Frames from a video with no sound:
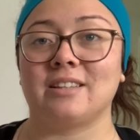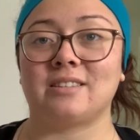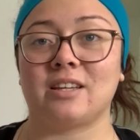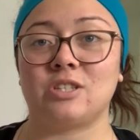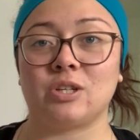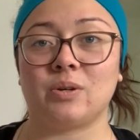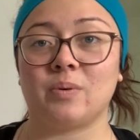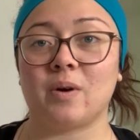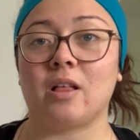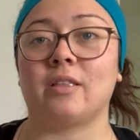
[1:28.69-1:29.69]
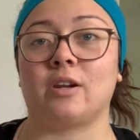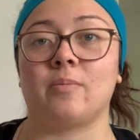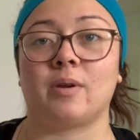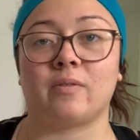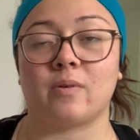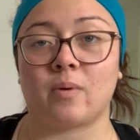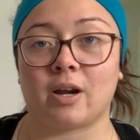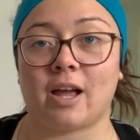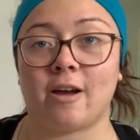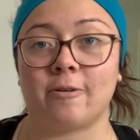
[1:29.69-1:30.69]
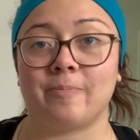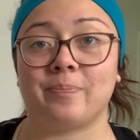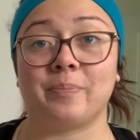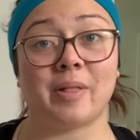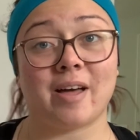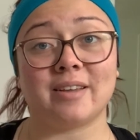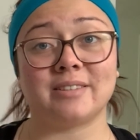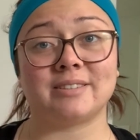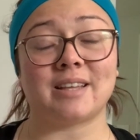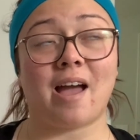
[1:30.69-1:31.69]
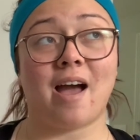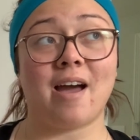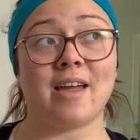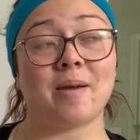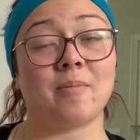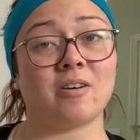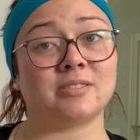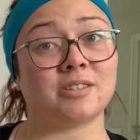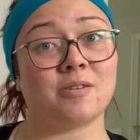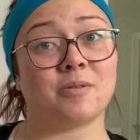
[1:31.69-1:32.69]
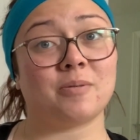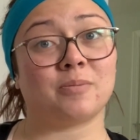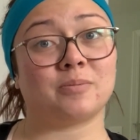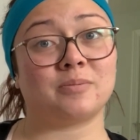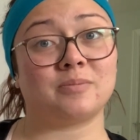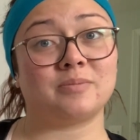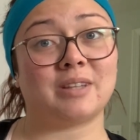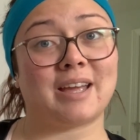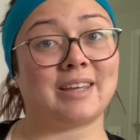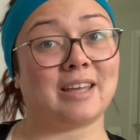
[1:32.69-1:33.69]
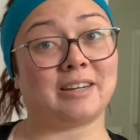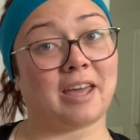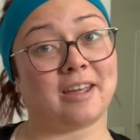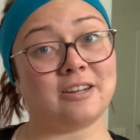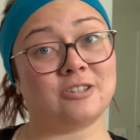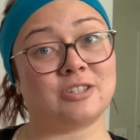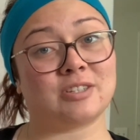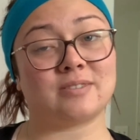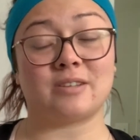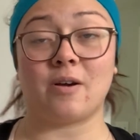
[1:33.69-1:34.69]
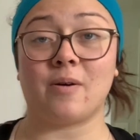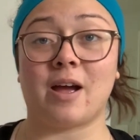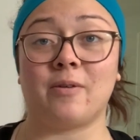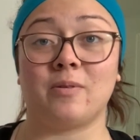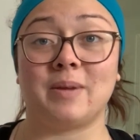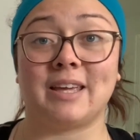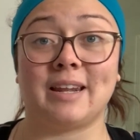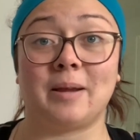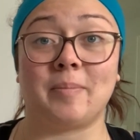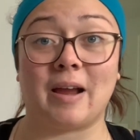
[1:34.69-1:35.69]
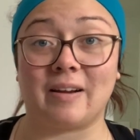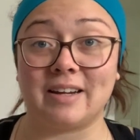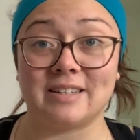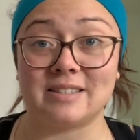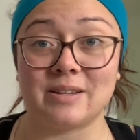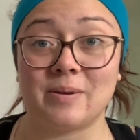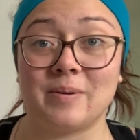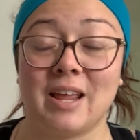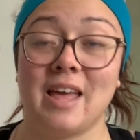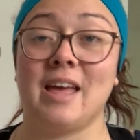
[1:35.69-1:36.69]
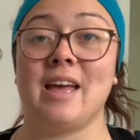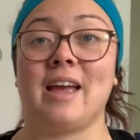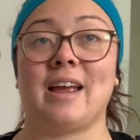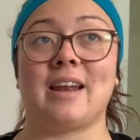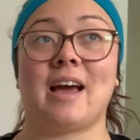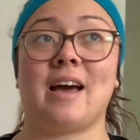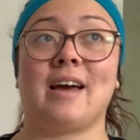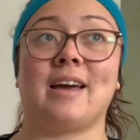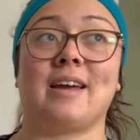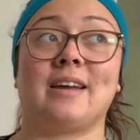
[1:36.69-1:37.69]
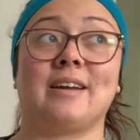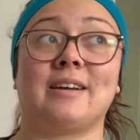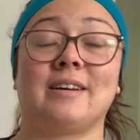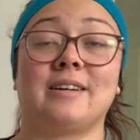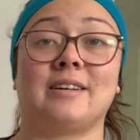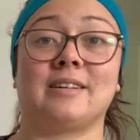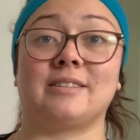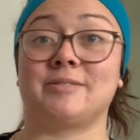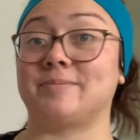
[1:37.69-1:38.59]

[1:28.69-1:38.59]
to do a little bit of a workout. Plus, I am also like engaged, so I will be getting married soon, and I